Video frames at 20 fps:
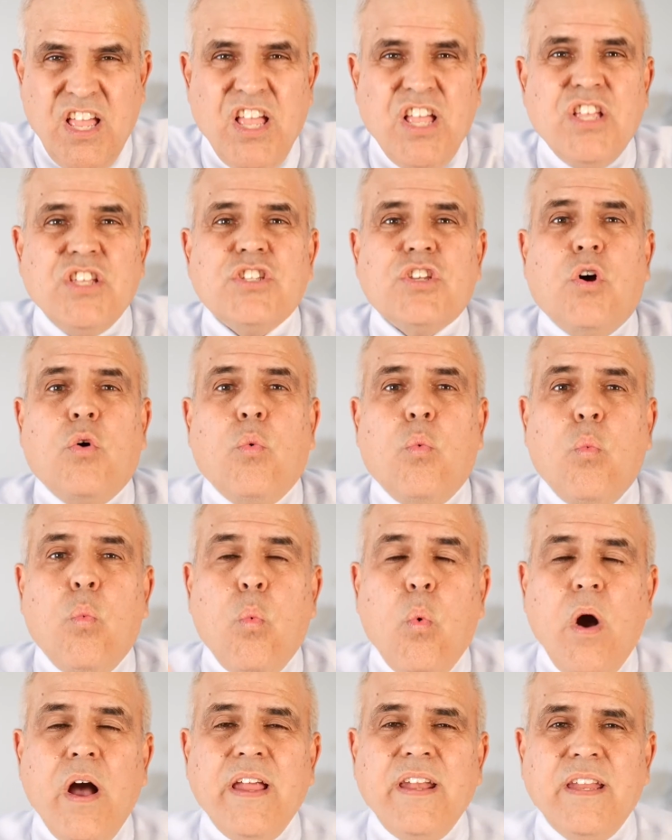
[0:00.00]
So
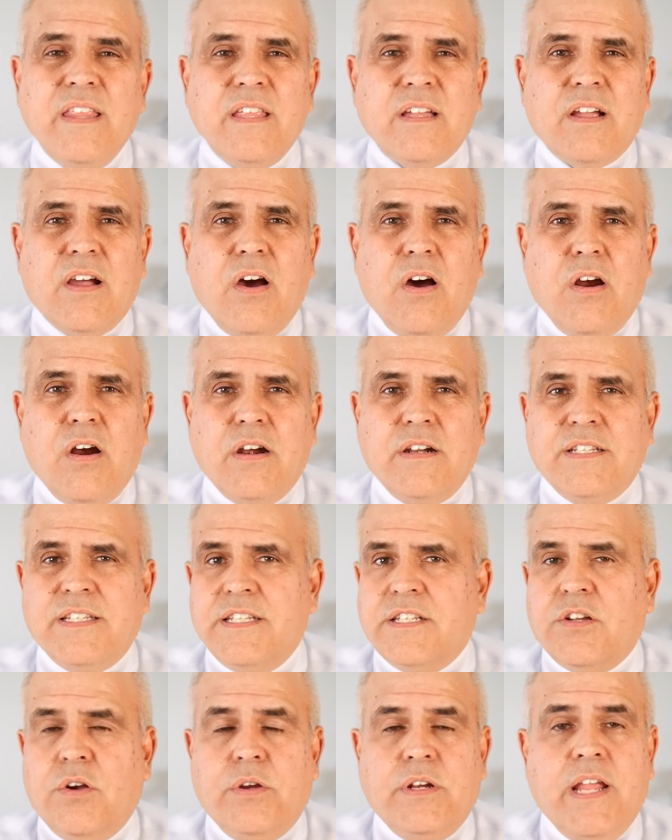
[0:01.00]
one of the cars is
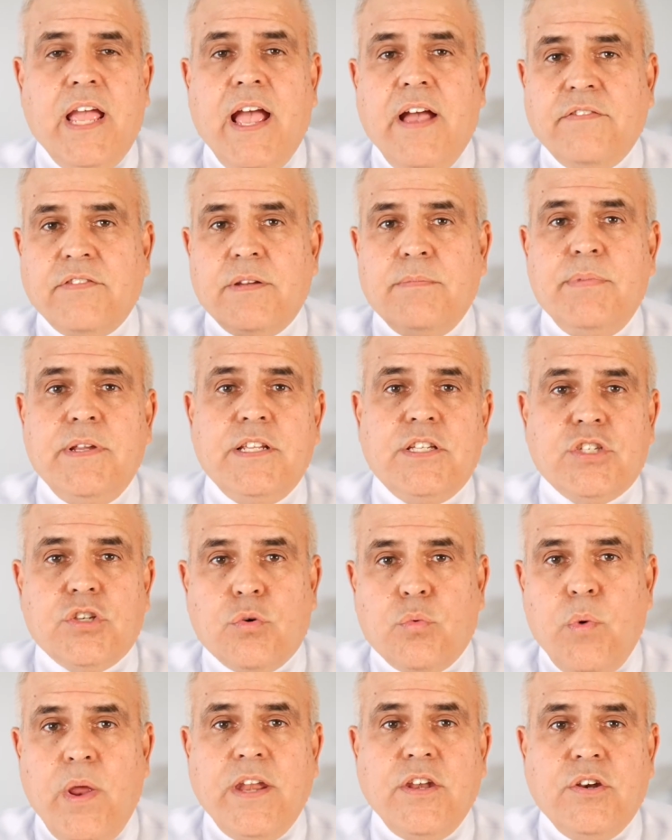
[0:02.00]
going to have to be
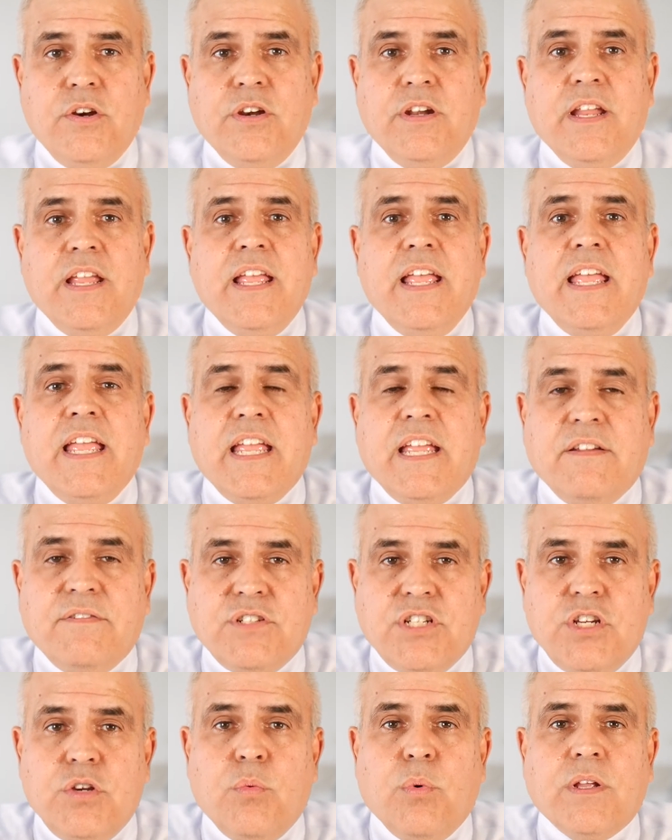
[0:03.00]
surrendered if
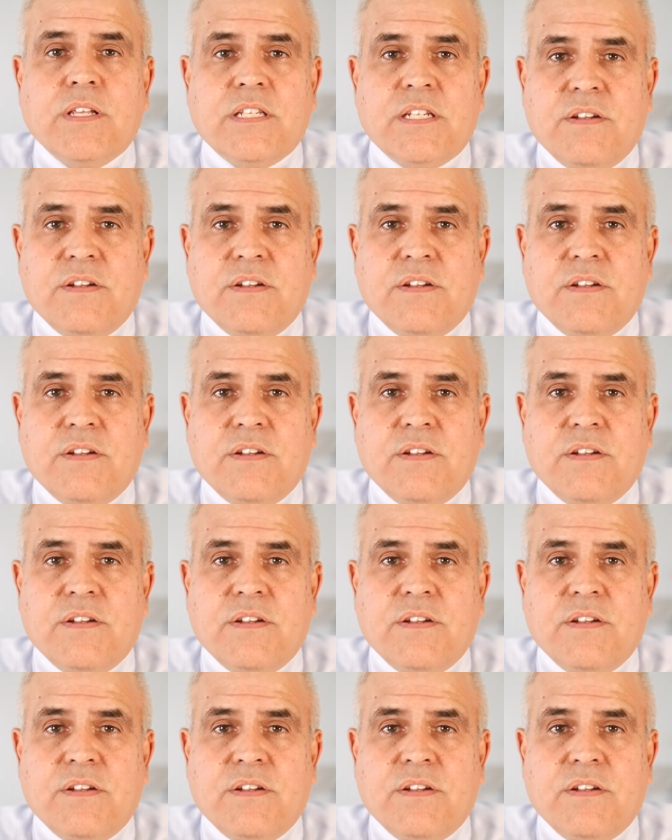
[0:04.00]
she wants to